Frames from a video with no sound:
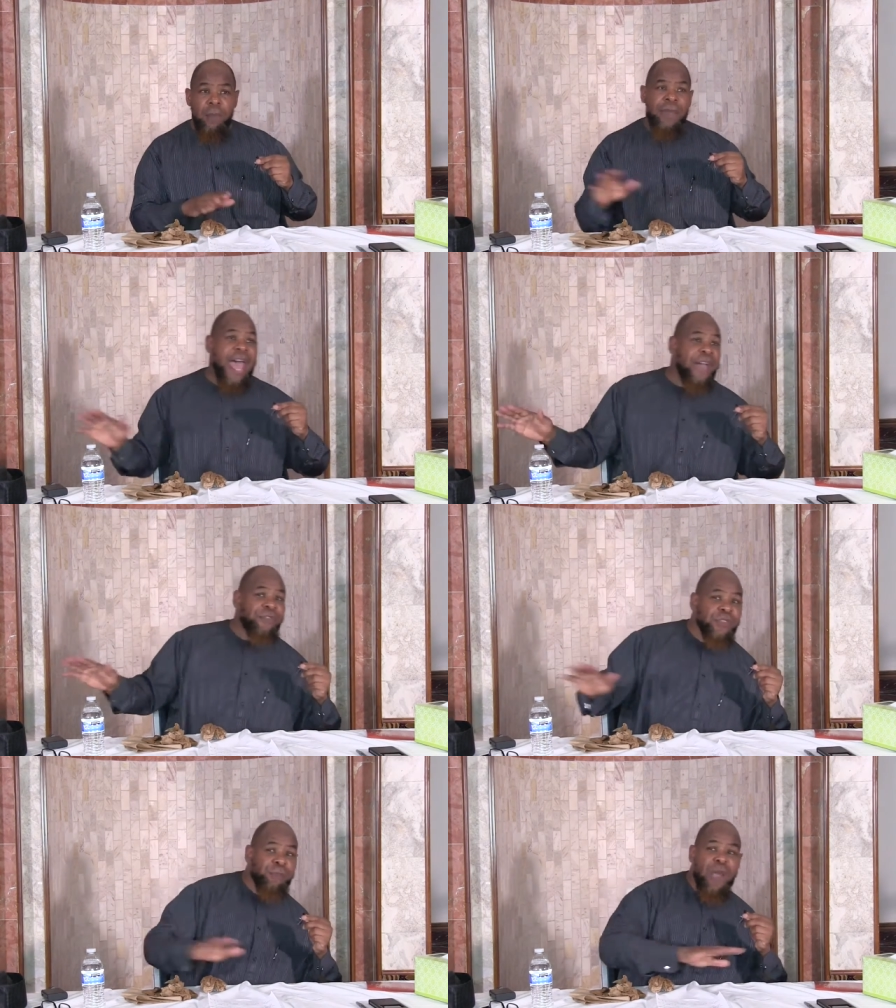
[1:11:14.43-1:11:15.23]
But
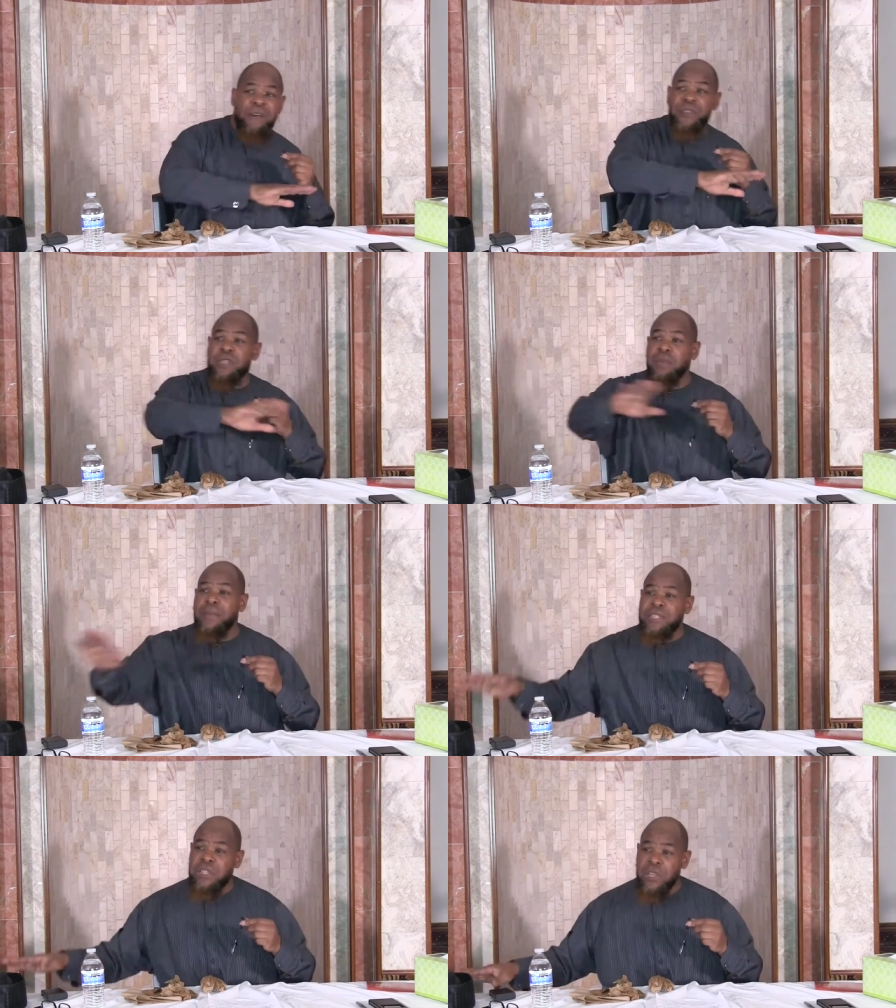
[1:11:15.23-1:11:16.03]
after the prophets and the
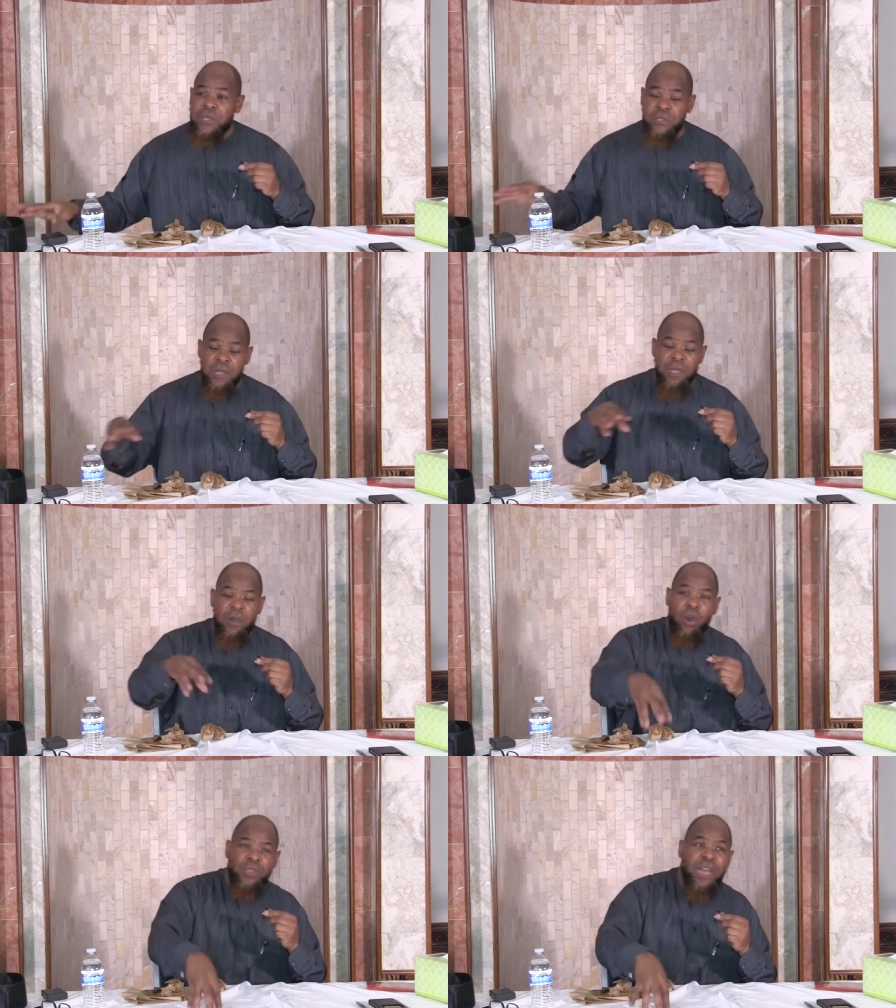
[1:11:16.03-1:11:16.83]
messengers,
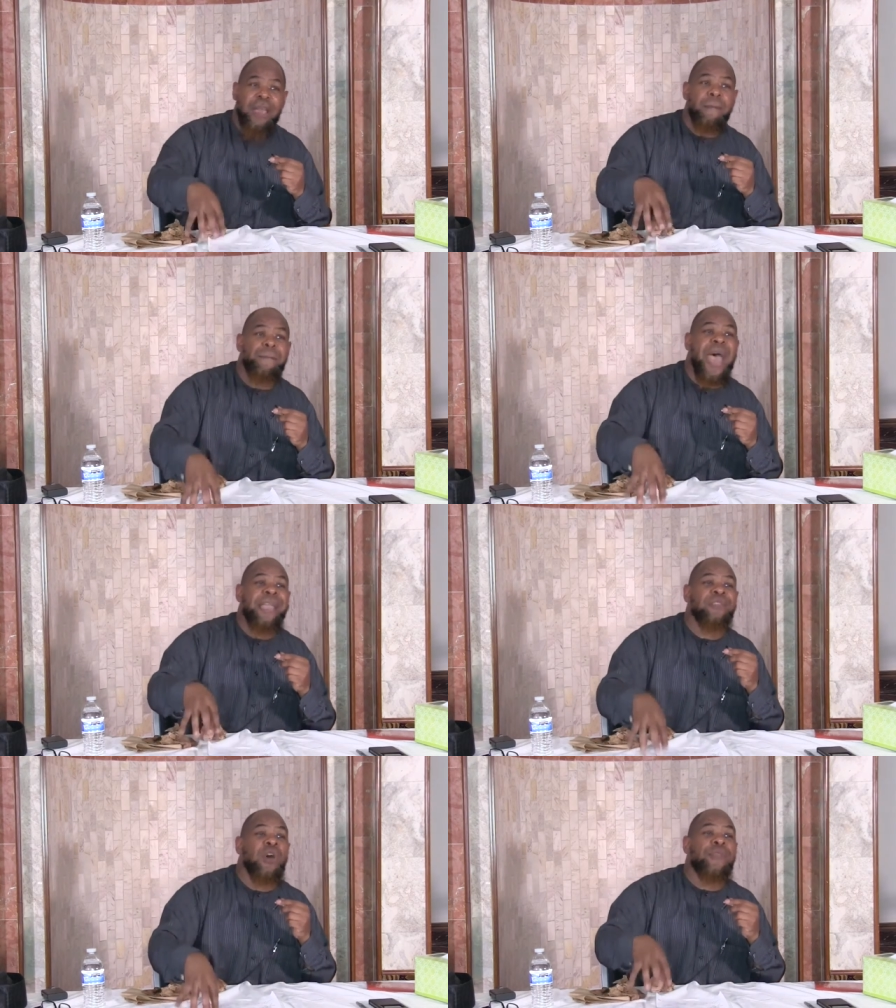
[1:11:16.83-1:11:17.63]
the
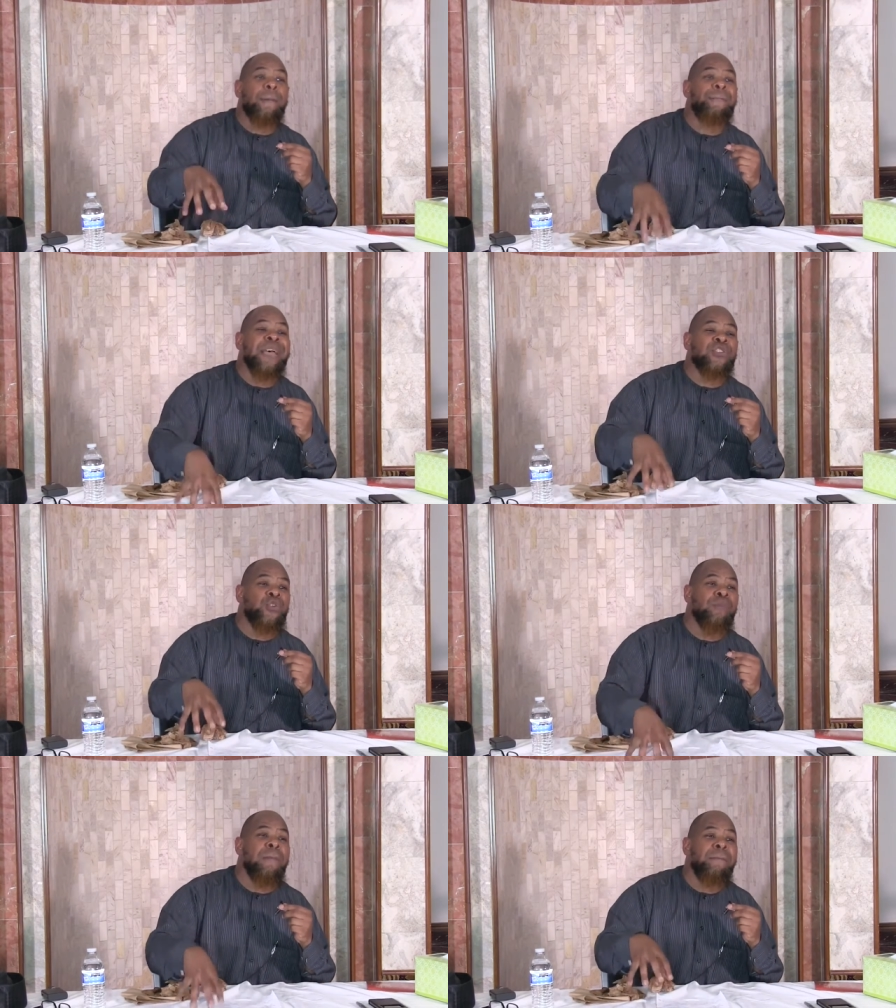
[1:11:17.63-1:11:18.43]
companions are the
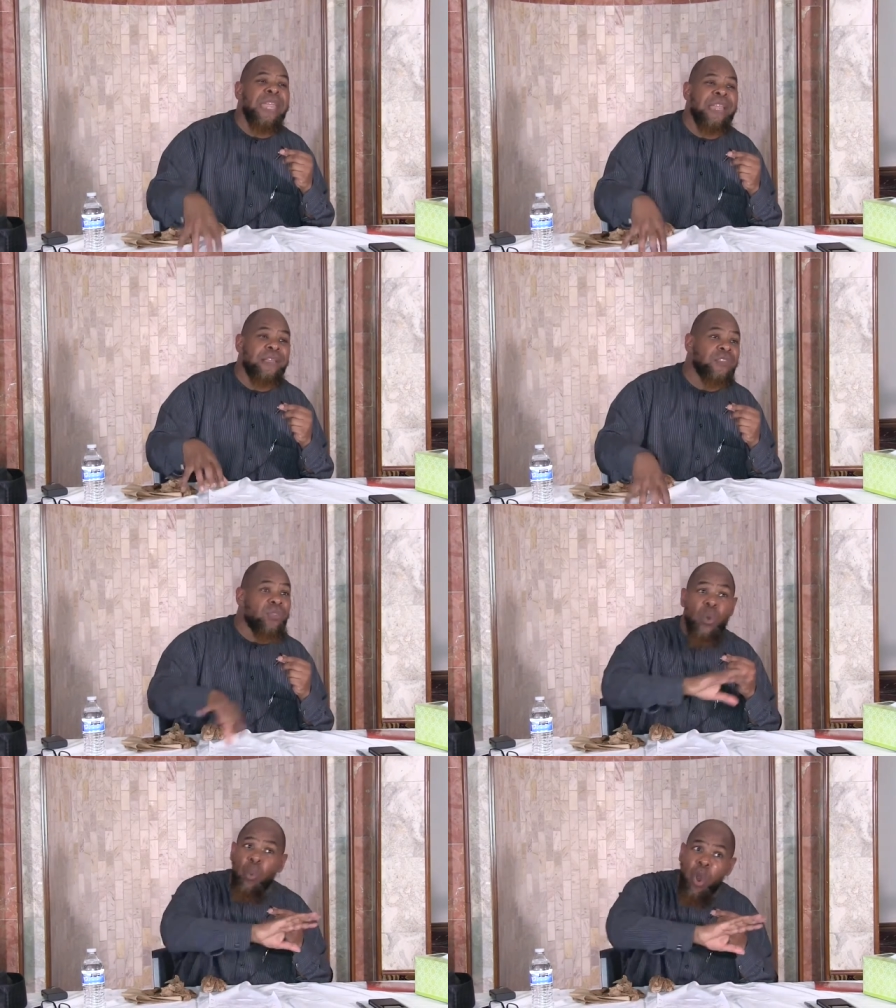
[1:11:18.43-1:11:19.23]
best human beings
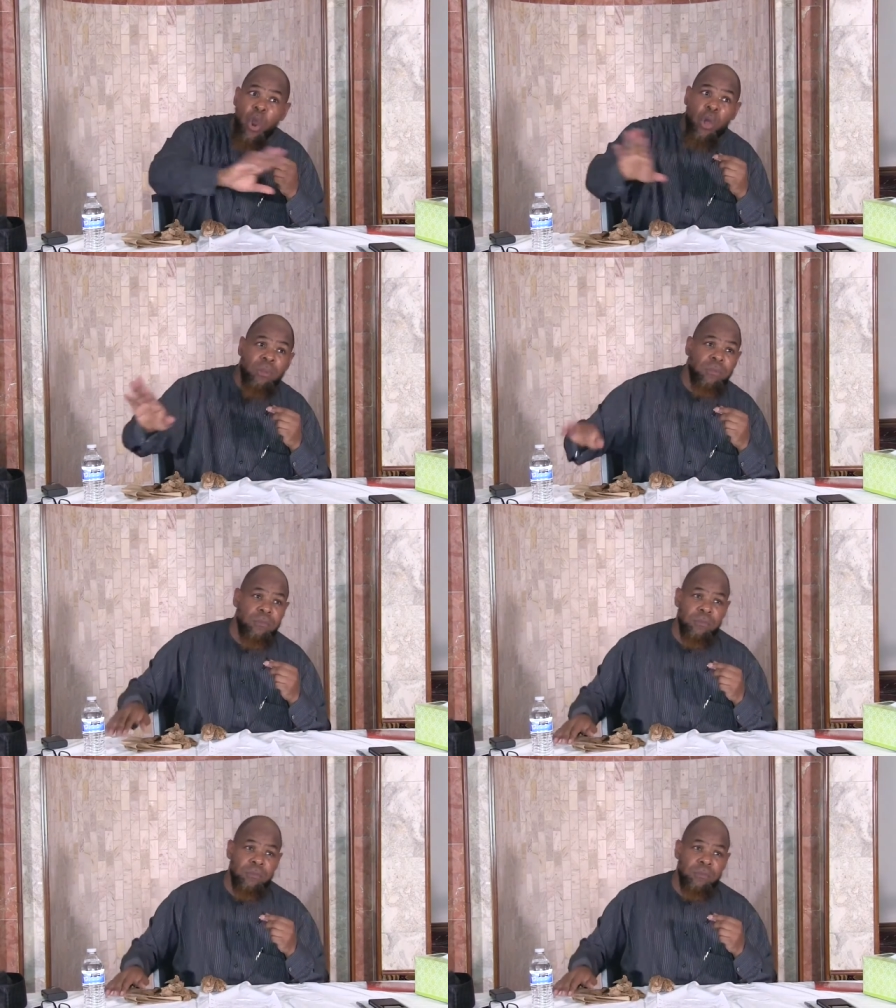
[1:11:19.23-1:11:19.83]
in the world.